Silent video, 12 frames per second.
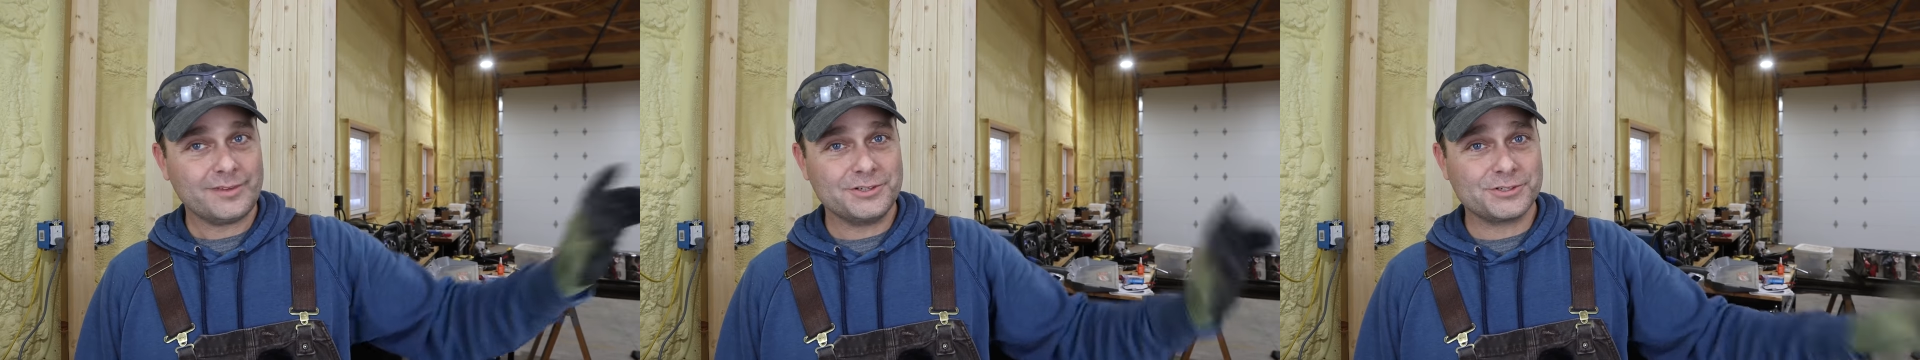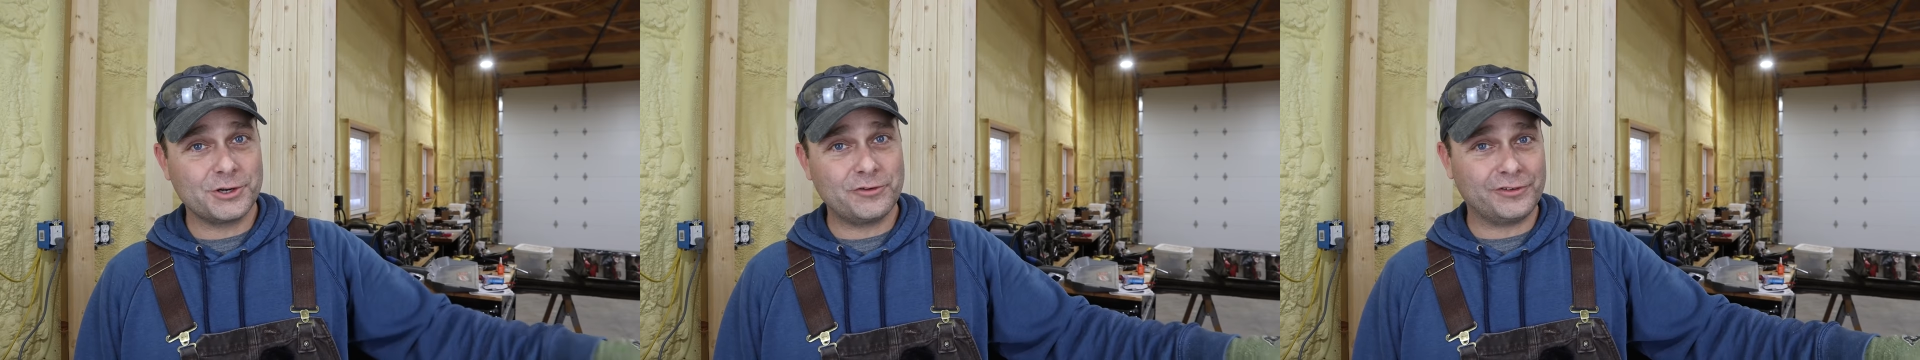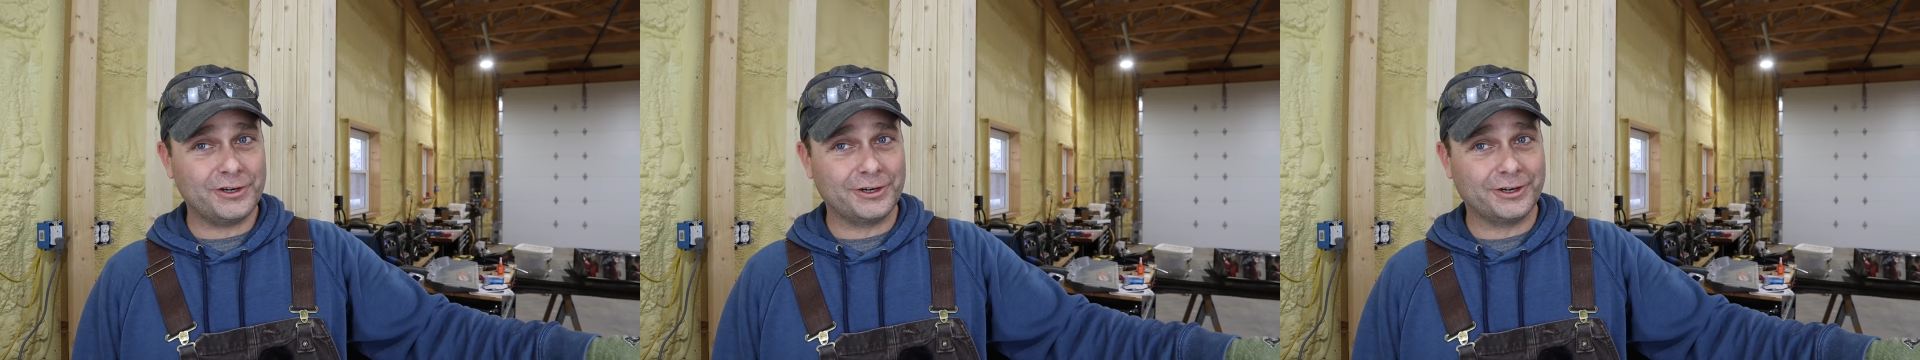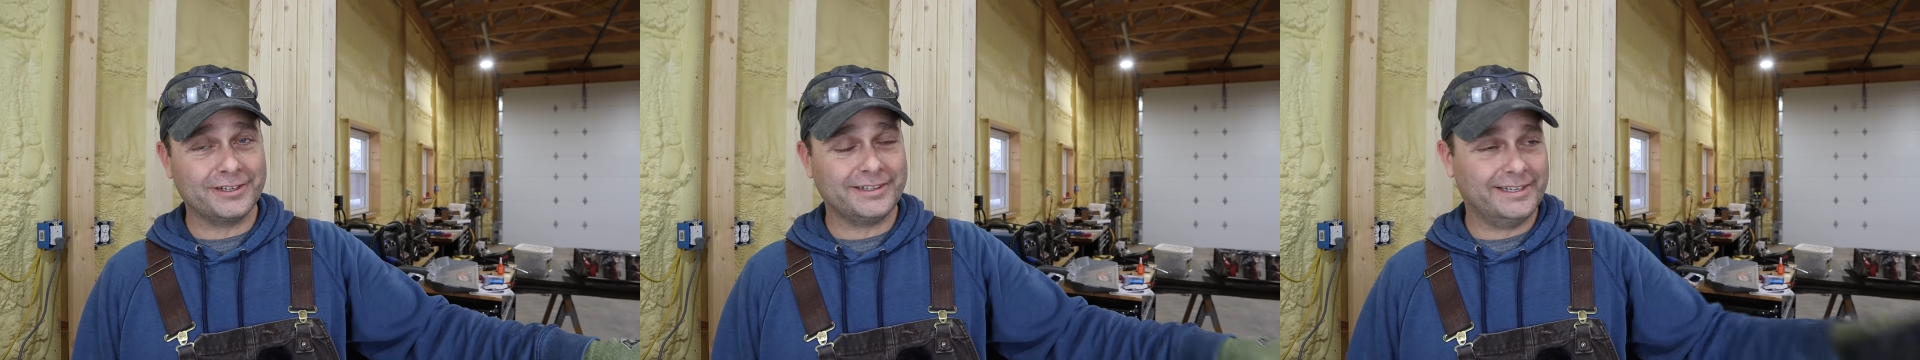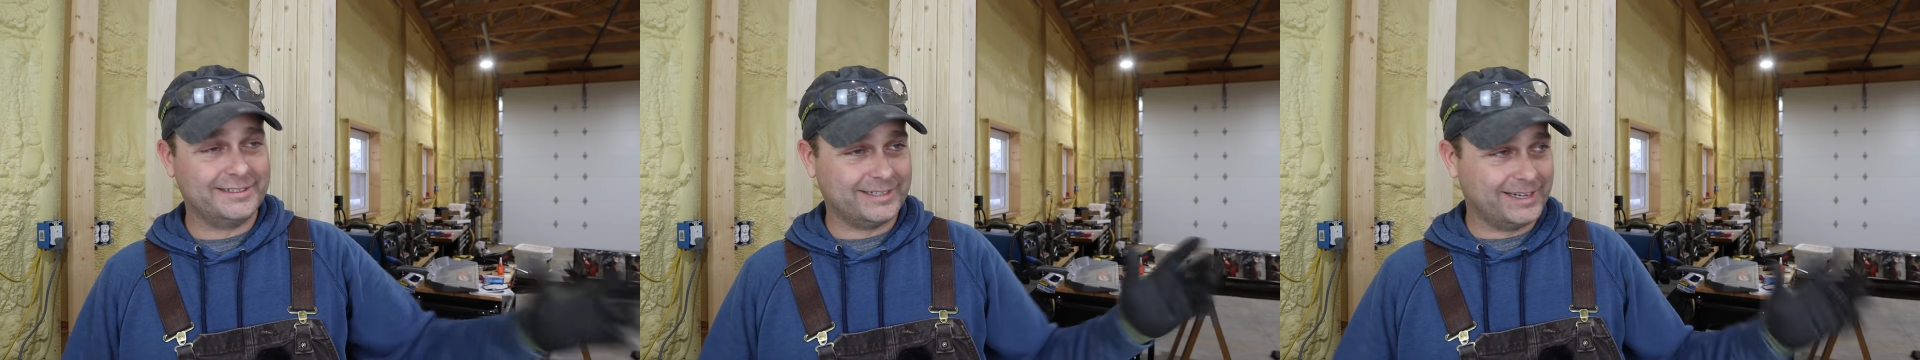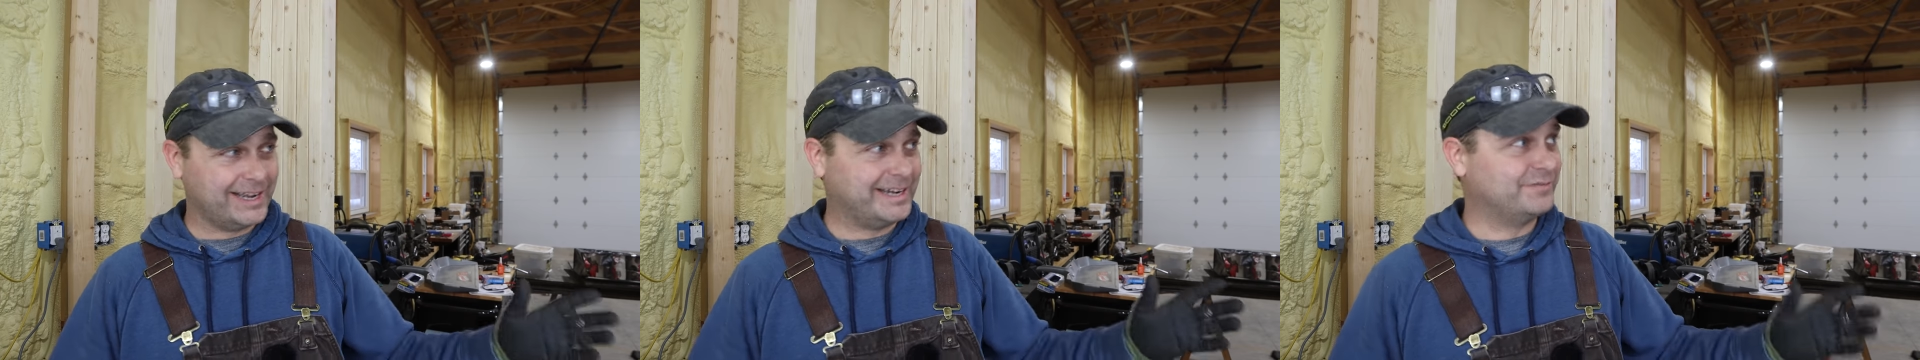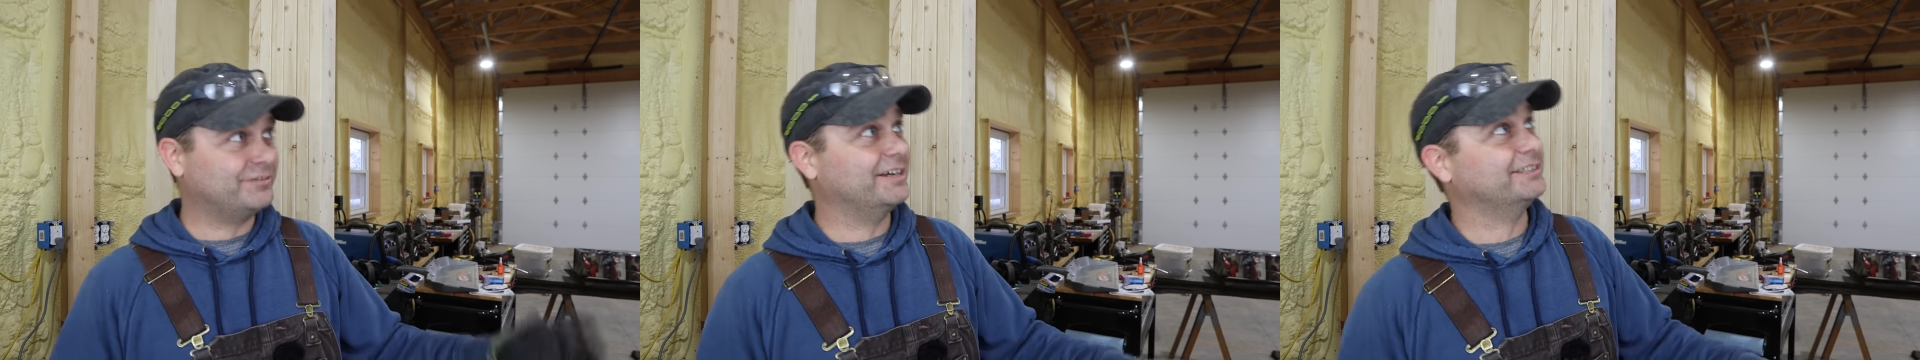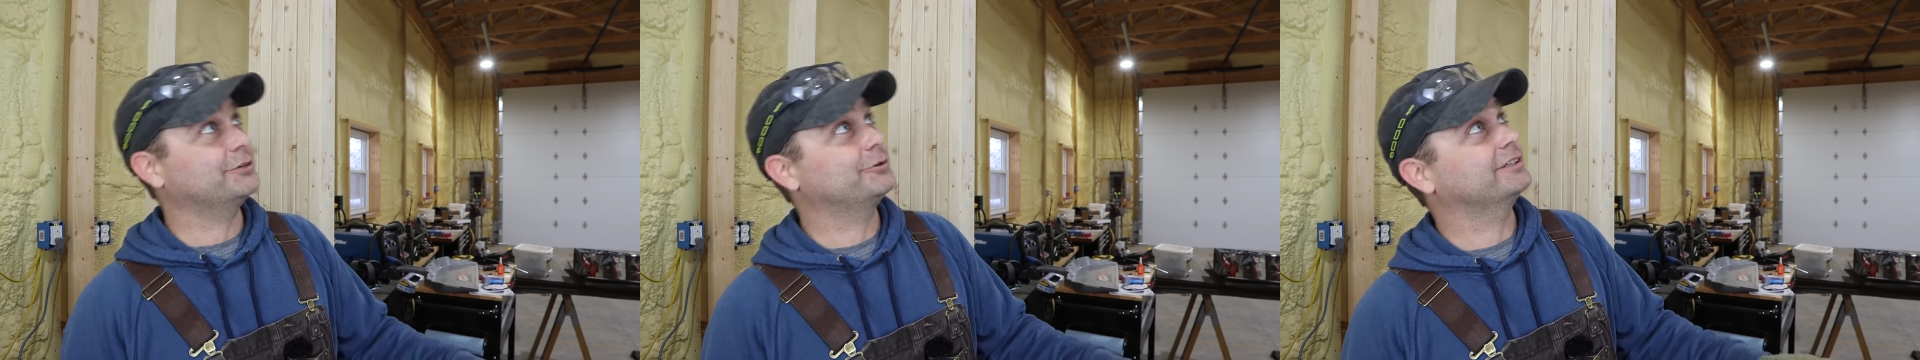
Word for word: so far, and today I'm finally